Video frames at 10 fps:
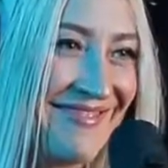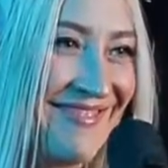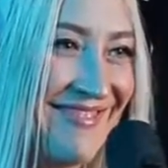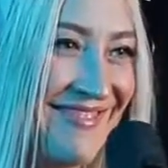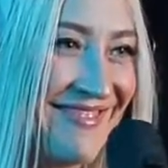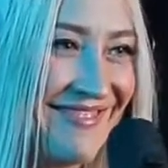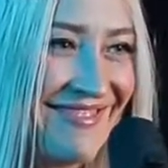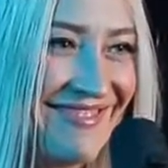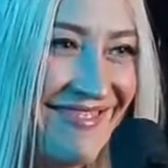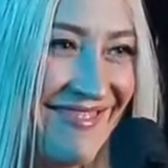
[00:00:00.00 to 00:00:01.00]

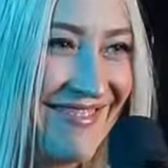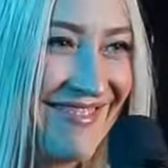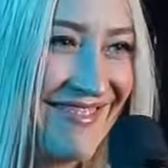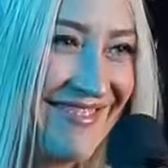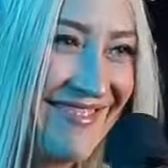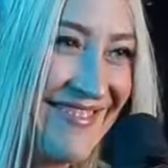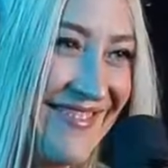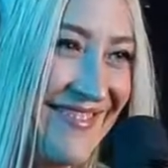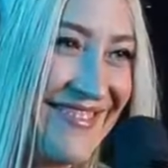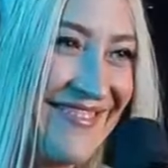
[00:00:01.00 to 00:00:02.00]
and you were still mostly
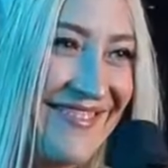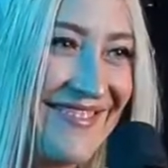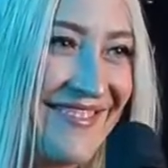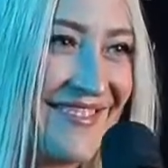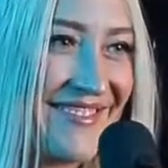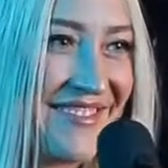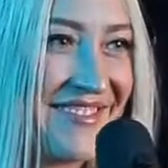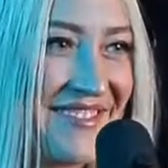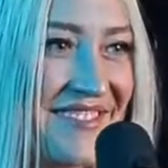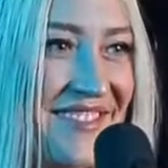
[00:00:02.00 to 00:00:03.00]
doing open
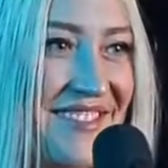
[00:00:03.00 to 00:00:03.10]
mics,